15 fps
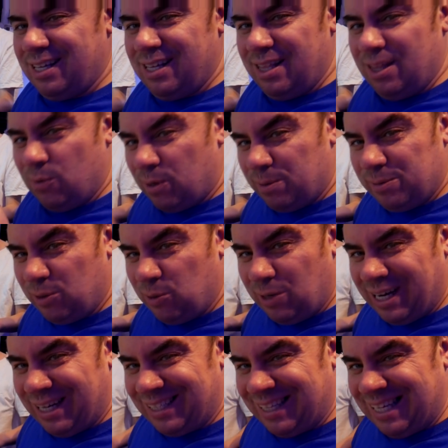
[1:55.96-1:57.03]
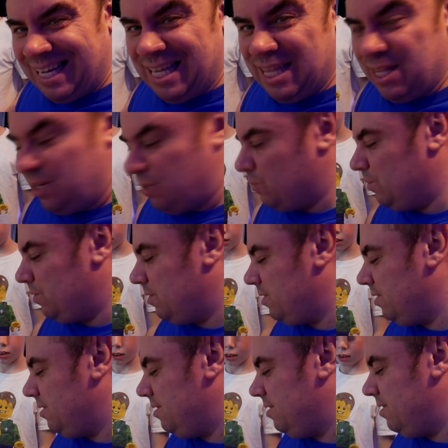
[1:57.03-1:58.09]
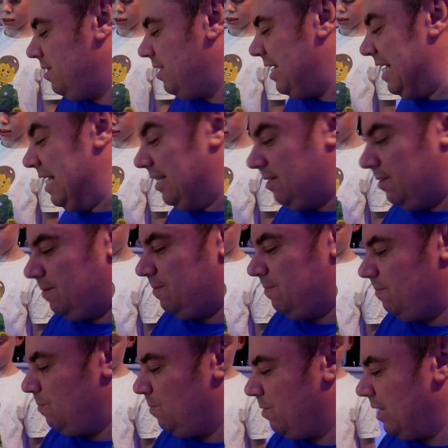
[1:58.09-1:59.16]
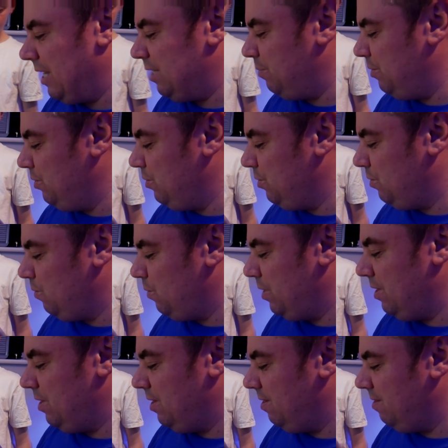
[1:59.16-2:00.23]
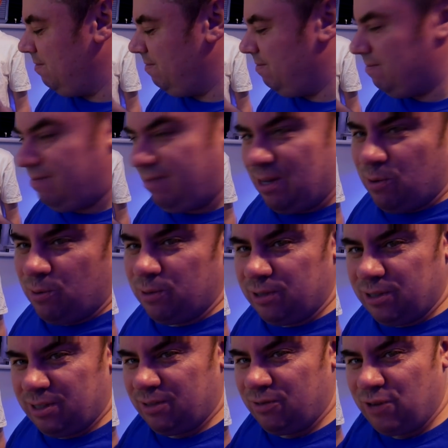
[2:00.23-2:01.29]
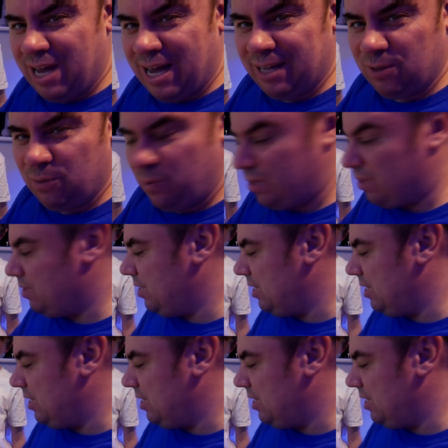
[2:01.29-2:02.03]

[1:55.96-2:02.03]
the worms don't actually eat the oats, they eat what gets produced when the oats react with the